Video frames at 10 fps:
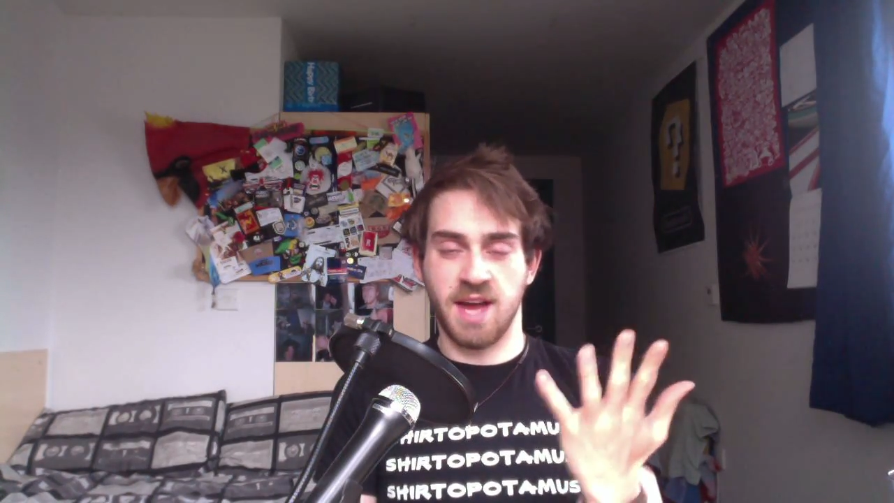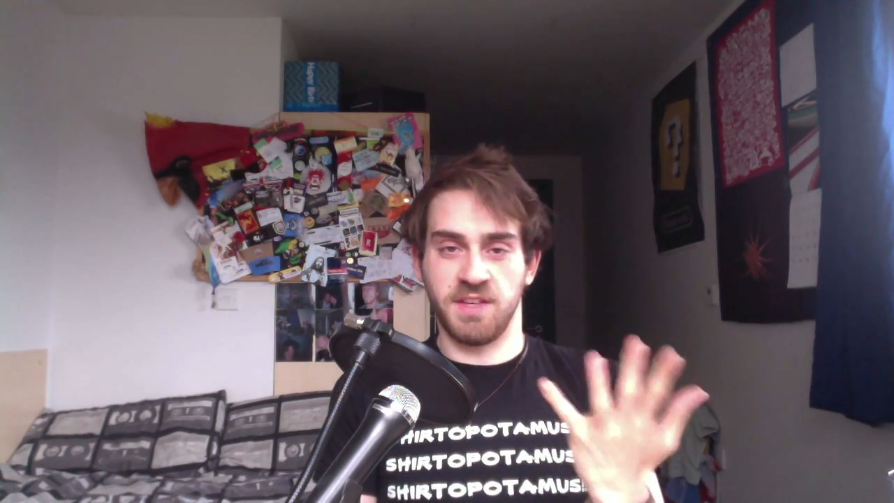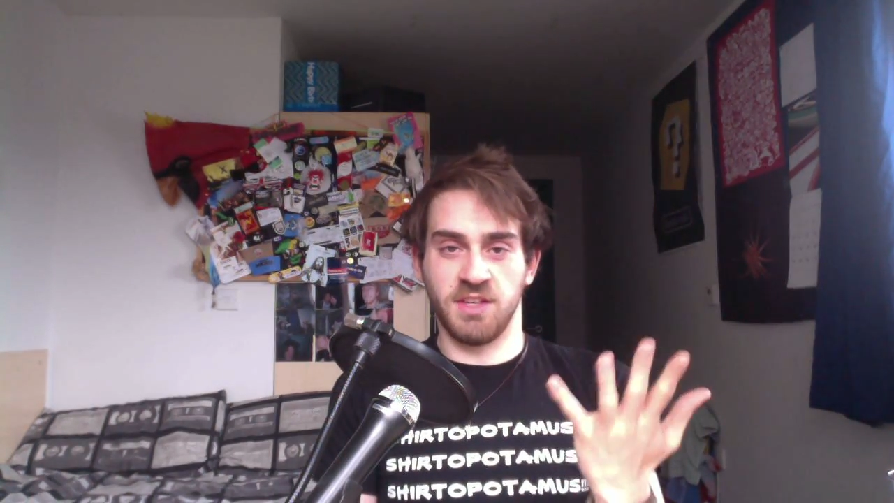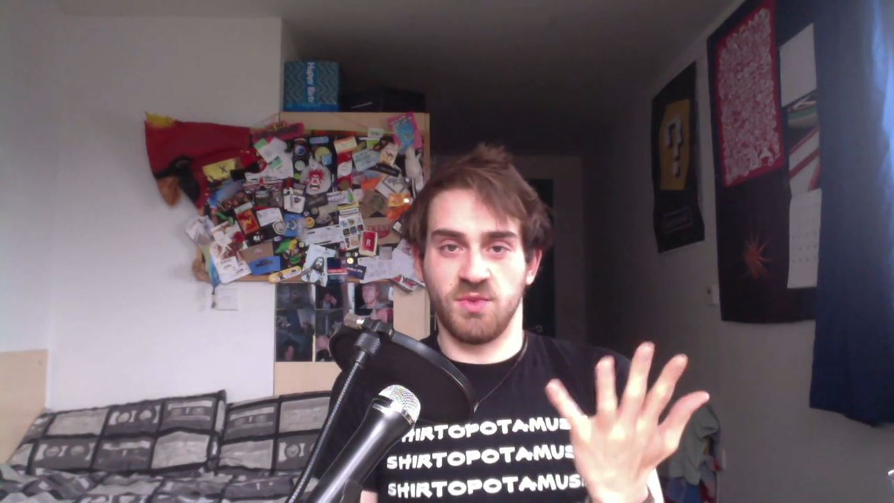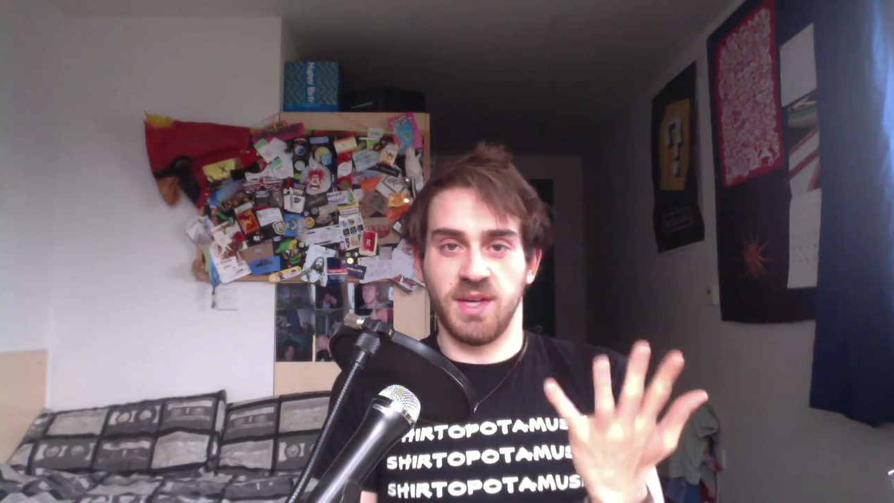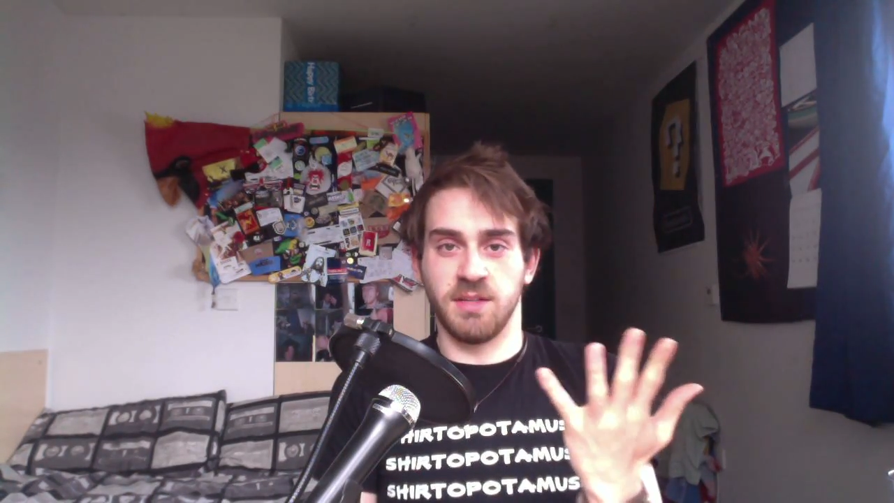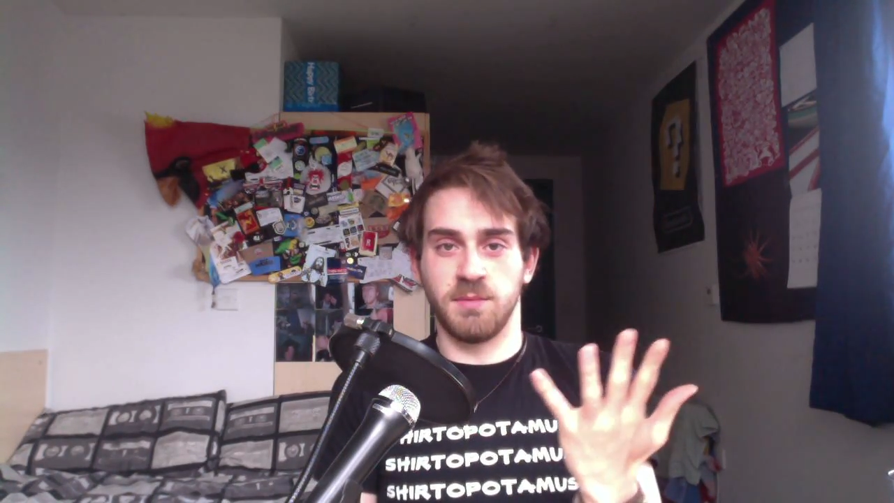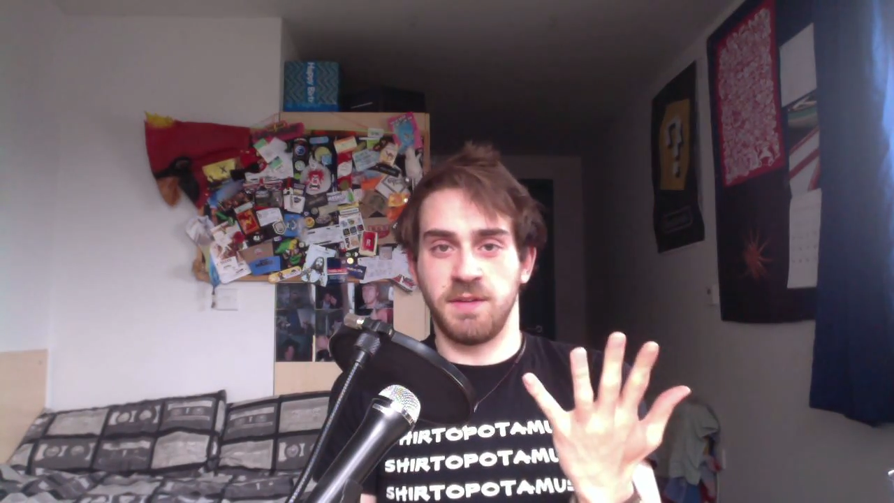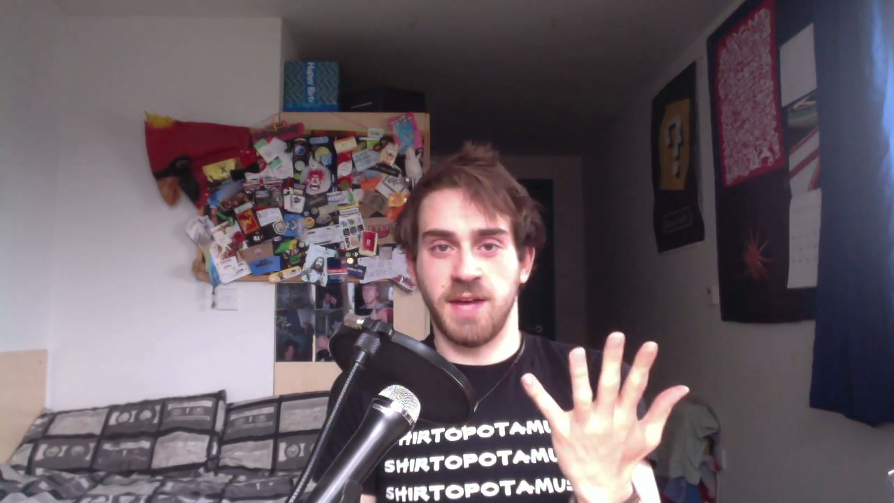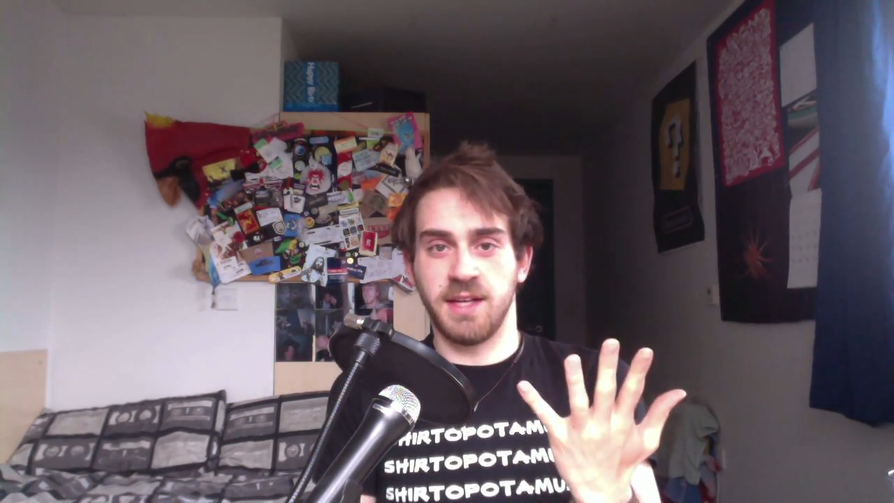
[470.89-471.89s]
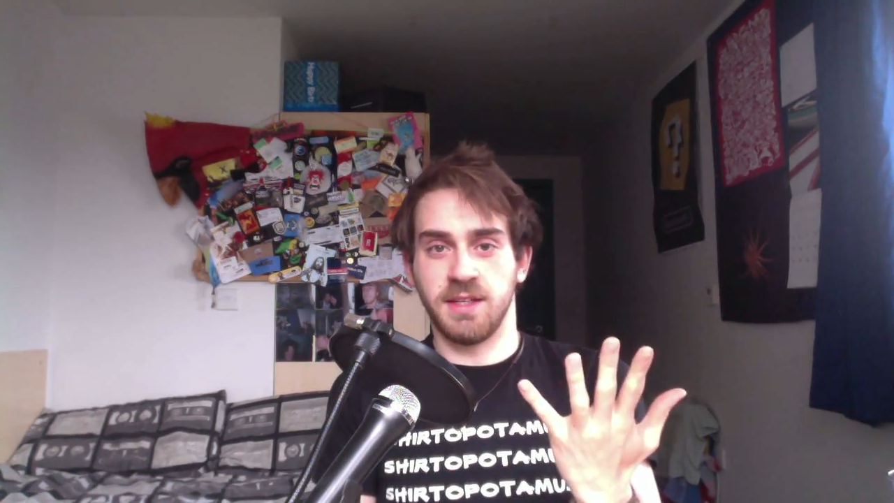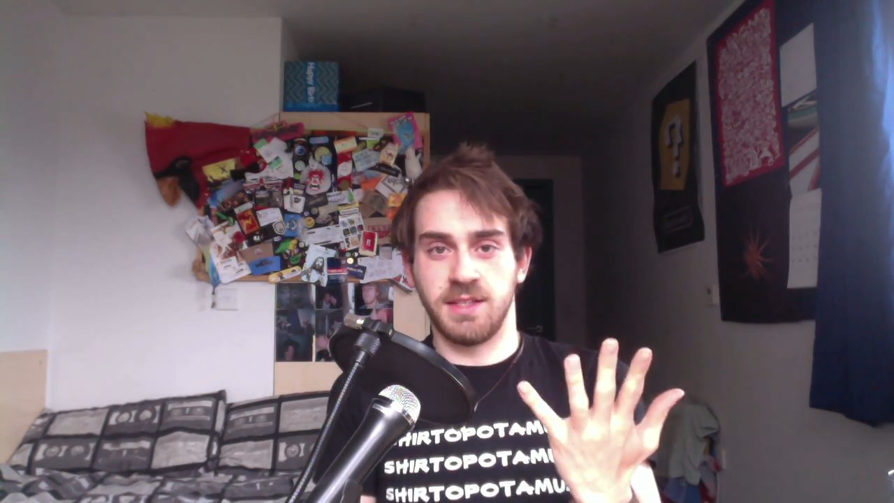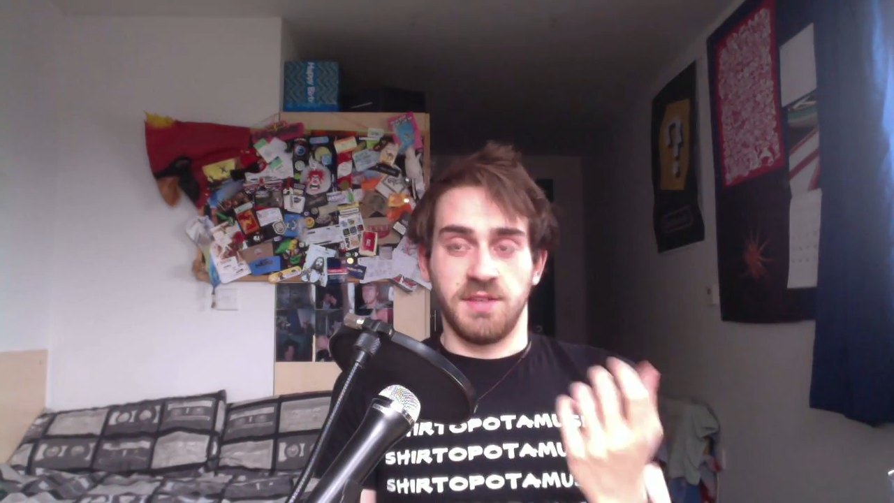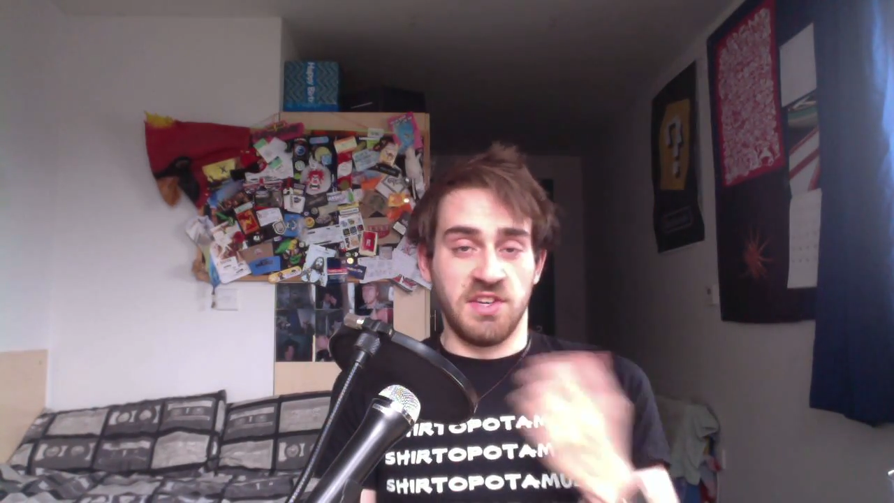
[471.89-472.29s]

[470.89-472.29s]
having a ring on my hand